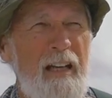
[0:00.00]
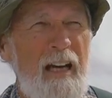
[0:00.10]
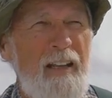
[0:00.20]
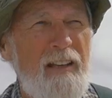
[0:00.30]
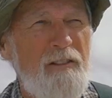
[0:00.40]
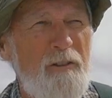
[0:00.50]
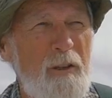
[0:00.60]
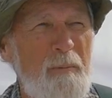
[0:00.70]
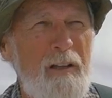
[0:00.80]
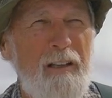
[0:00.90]
I think it's
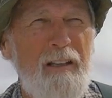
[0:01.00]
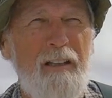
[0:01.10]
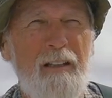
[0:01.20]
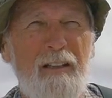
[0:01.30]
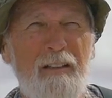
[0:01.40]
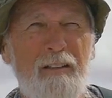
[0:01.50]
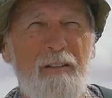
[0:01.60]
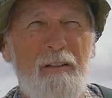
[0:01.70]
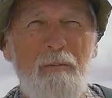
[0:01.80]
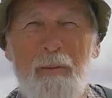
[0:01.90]
going to be
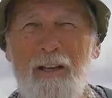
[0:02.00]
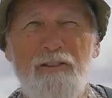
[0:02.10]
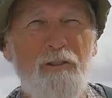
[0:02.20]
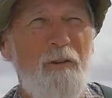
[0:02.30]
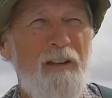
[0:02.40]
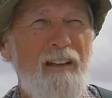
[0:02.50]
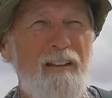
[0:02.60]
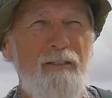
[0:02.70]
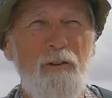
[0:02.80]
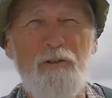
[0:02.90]
my best show yet,
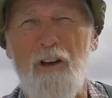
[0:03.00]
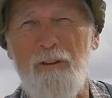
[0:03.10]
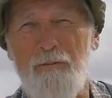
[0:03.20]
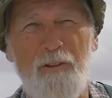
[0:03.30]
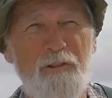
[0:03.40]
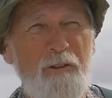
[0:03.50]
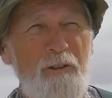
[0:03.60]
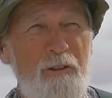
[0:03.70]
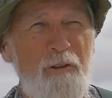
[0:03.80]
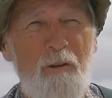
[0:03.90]
and if you saw the first two,
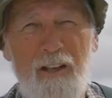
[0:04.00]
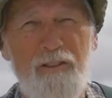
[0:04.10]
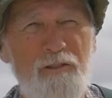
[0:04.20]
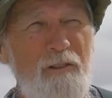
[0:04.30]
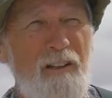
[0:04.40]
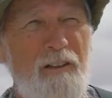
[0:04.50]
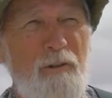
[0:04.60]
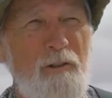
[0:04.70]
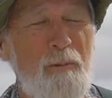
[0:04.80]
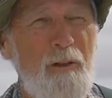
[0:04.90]
you know that's certainly
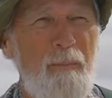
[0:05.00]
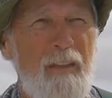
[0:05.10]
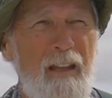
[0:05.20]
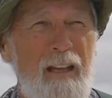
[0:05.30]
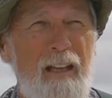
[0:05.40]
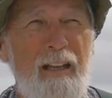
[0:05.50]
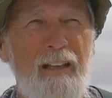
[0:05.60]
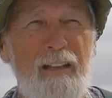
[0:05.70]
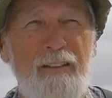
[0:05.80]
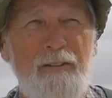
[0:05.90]
doable.
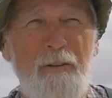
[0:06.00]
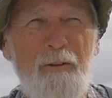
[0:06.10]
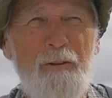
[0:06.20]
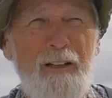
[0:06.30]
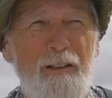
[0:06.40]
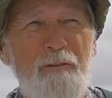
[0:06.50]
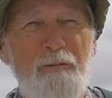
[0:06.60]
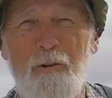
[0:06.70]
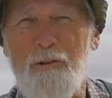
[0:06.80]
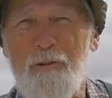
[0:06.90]
So looking
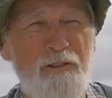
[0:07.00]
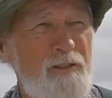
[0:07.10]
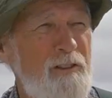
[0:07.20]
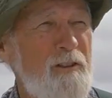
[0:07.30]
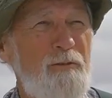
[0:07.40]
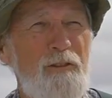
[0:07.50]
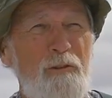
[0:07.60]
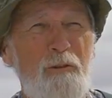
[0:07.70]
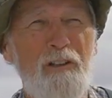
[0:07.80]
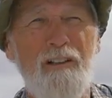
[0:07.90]
forward to a successful
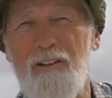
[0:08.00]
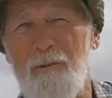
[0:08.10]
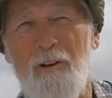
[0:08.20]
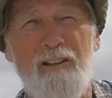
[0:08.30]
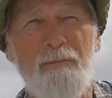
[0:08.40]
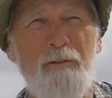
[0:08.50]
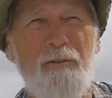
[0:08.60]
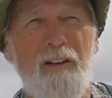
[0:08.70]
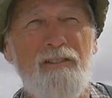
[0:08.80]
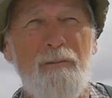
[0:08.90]
tour. Otherwise, my
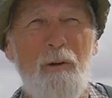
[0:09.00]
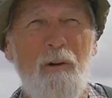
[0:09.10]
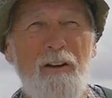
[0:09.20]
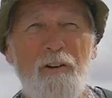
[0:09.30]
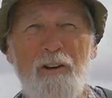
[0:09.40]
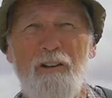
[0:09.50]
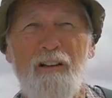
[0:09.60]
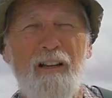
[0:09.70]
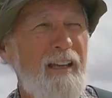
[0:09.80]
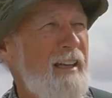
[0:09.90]
friends and my wife are going to
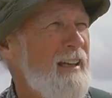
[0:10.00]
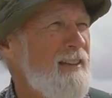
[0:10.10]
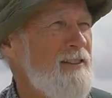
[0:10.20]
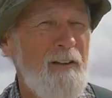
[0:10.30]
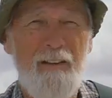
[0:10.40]
look like idiots.